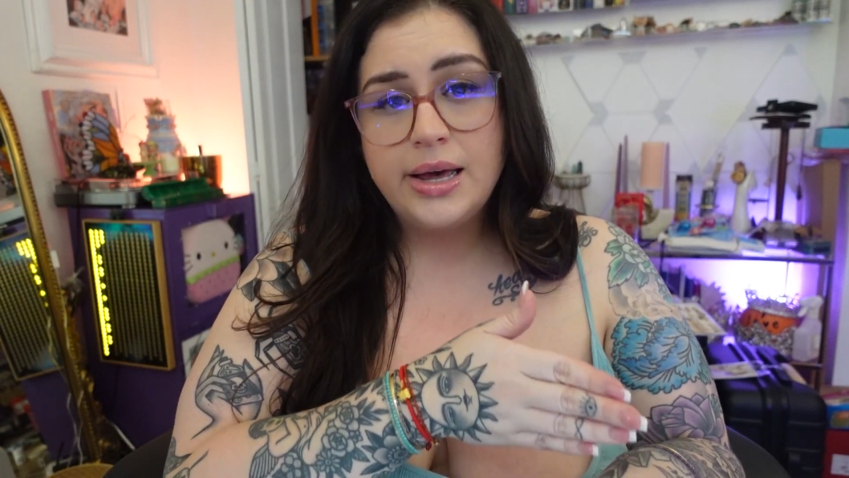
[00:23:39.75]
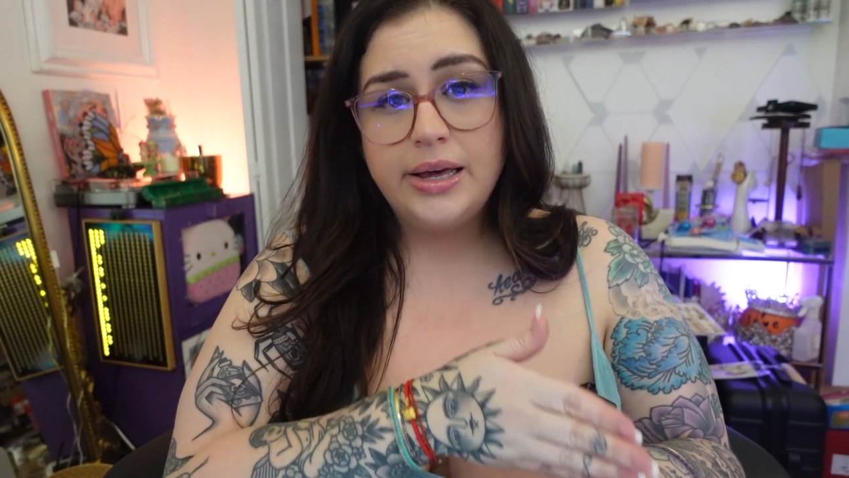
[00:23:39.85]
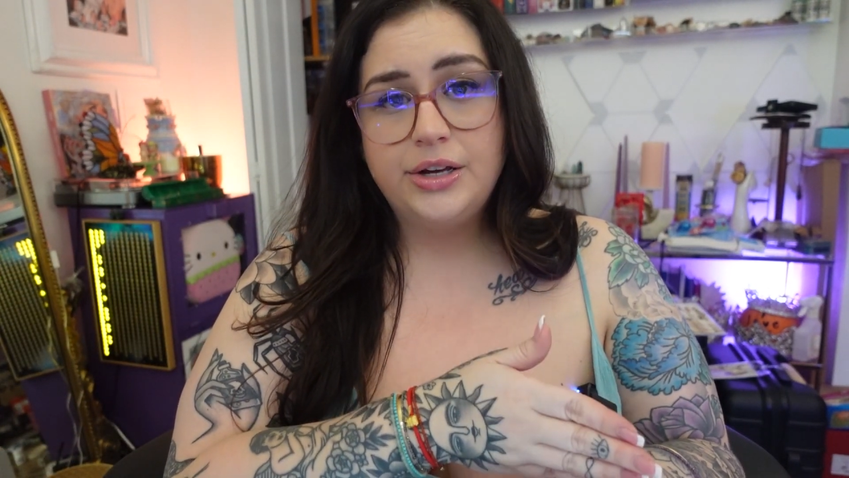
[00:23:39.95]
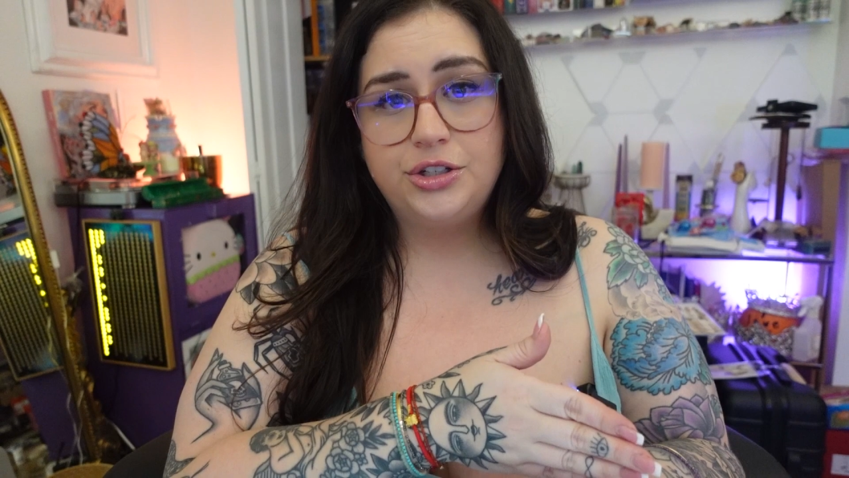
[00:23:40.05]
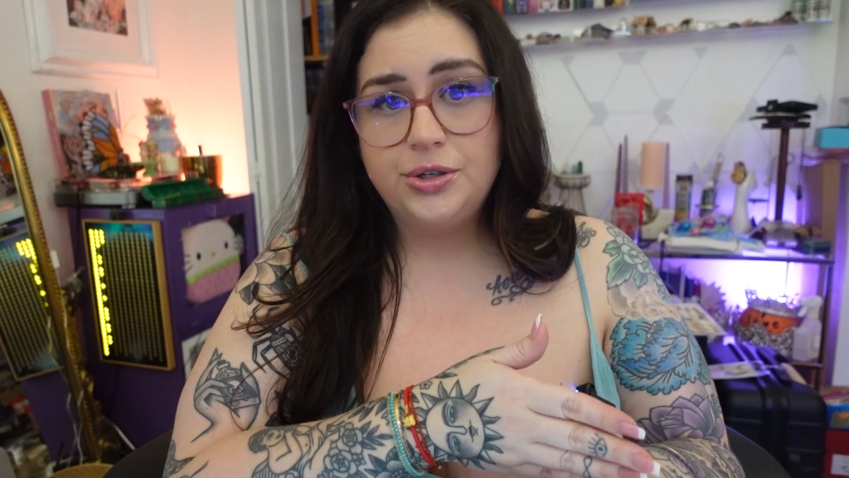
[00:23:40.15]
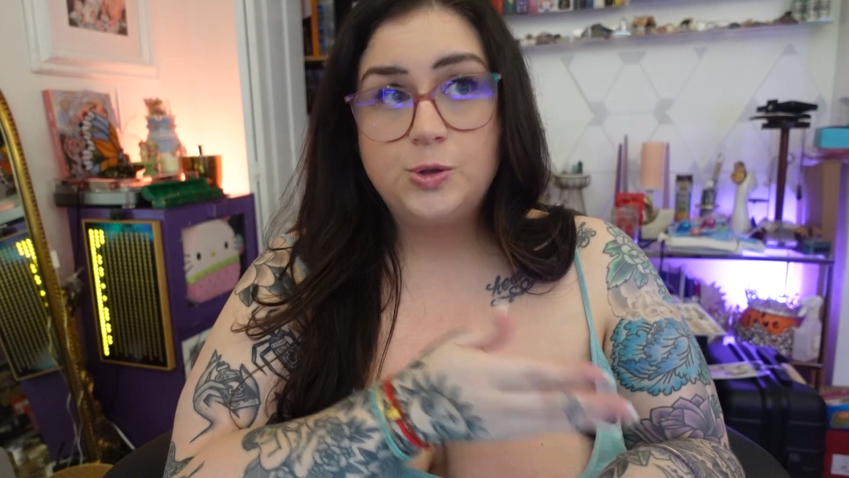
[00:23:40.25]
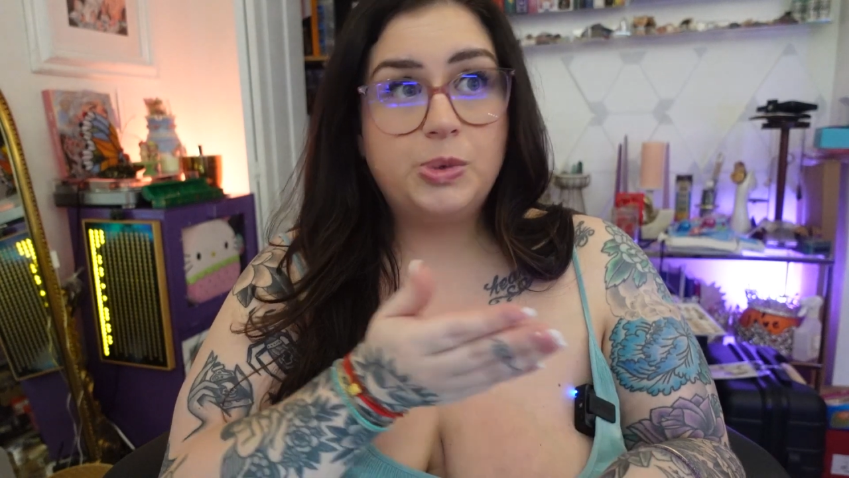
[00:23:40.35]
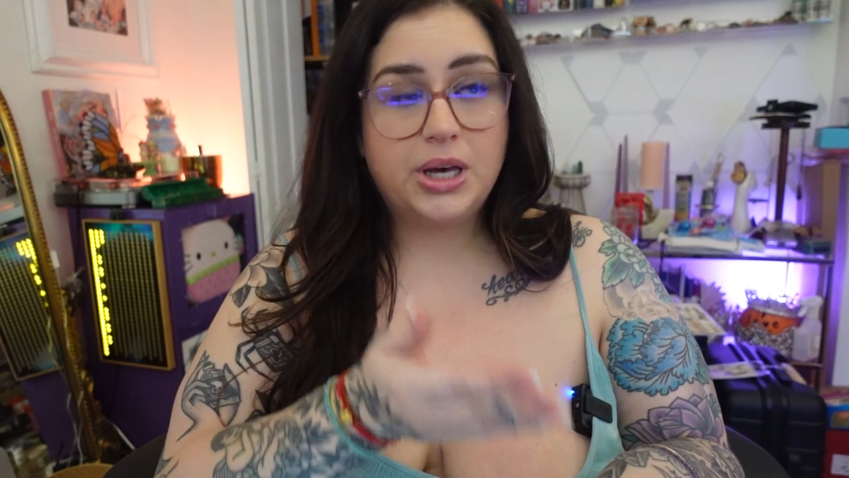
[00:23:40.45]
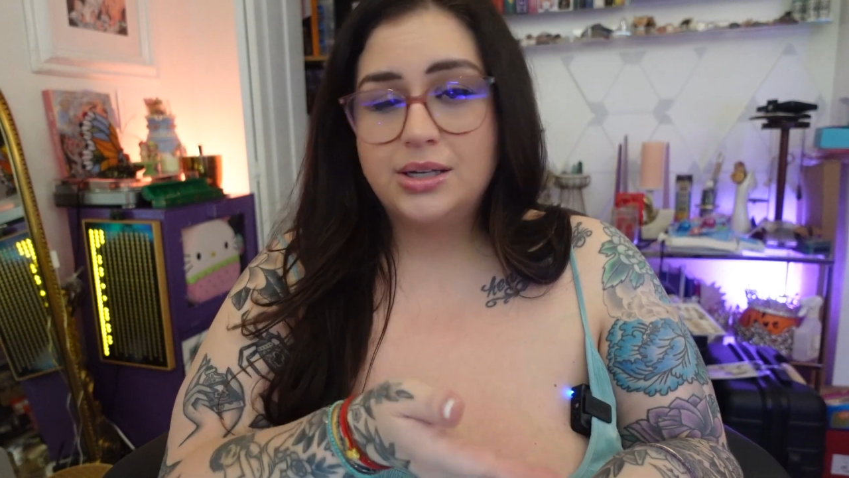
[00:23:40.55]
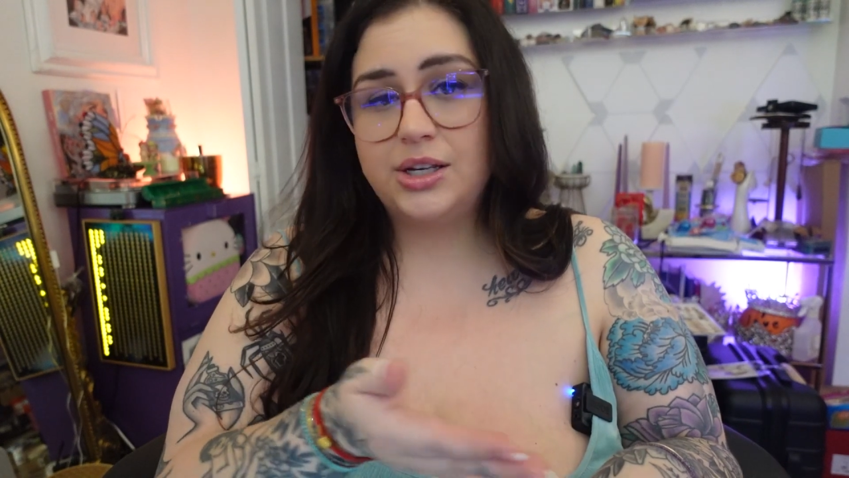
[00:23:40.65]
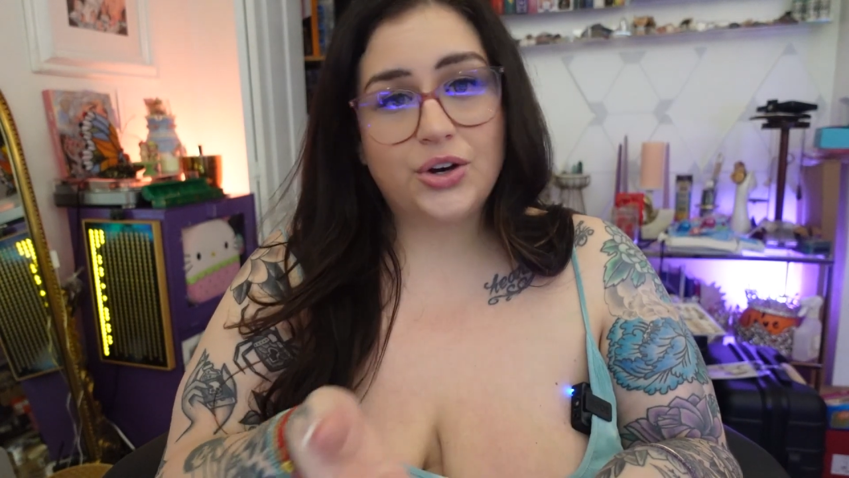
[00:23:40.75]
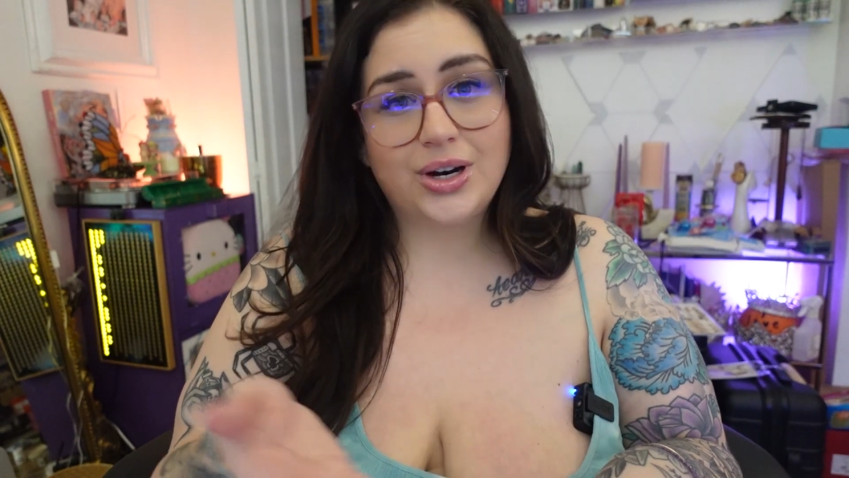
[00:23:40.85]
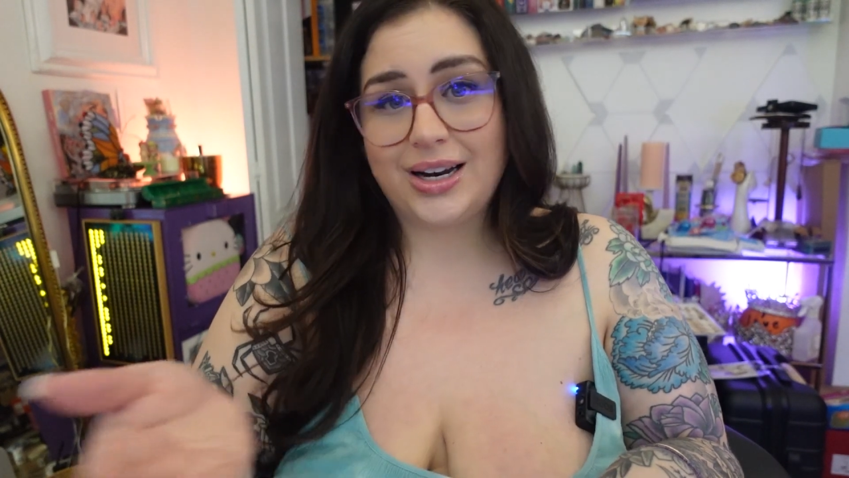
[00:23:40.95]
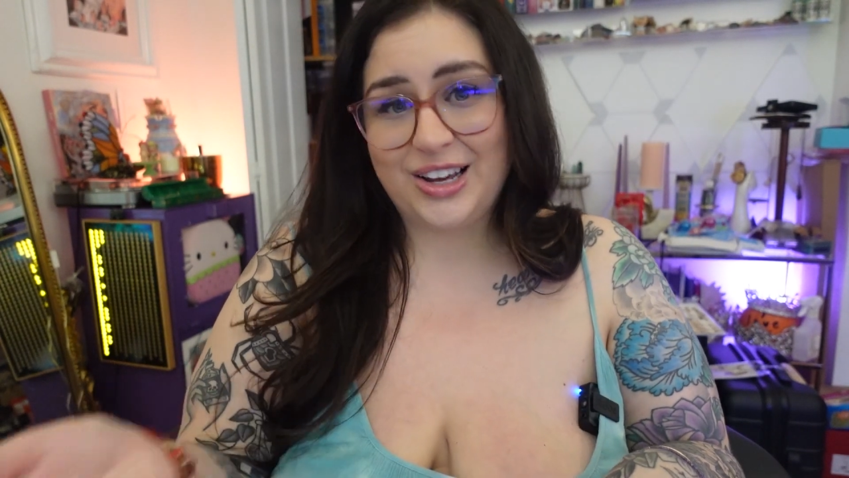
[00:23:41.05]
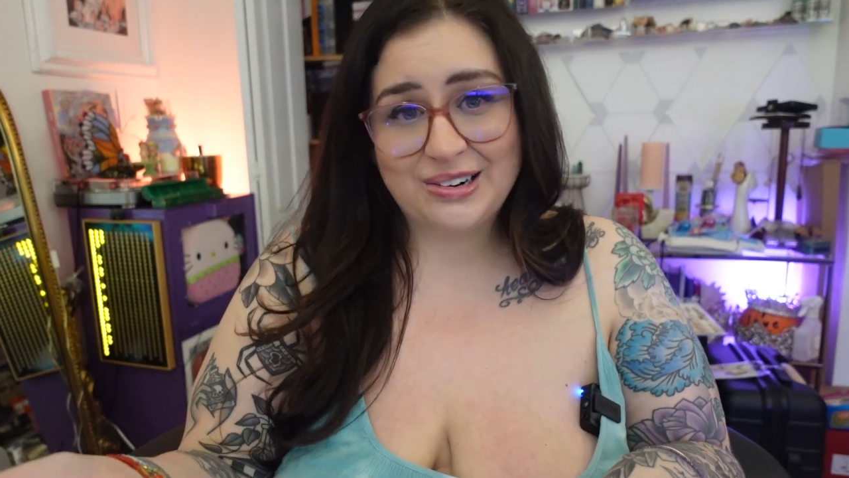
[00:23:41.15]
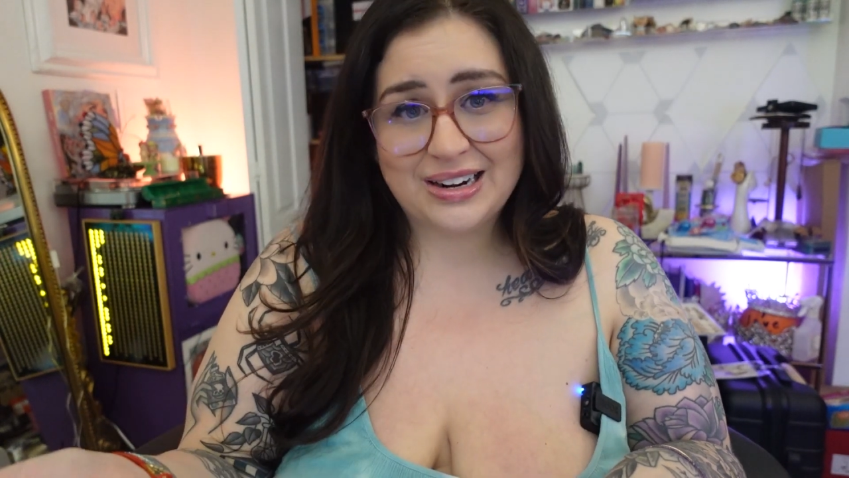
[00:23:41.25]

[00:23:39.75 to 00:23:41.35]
issues because he couldn't hear